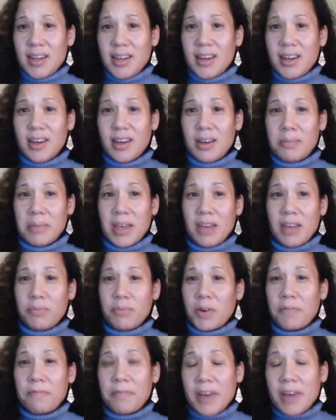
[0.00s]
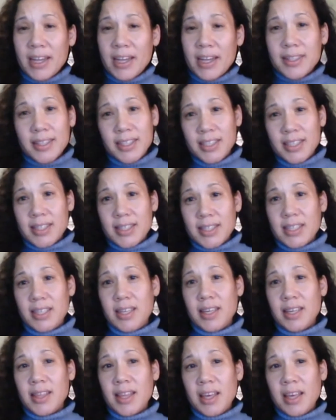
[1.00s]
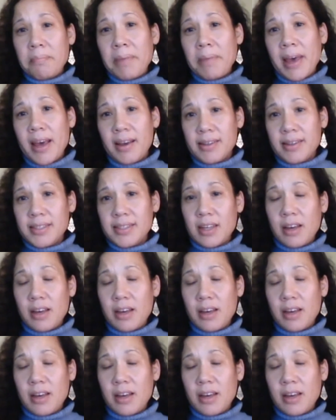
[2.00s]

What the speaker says: And we're finally seeing the impacts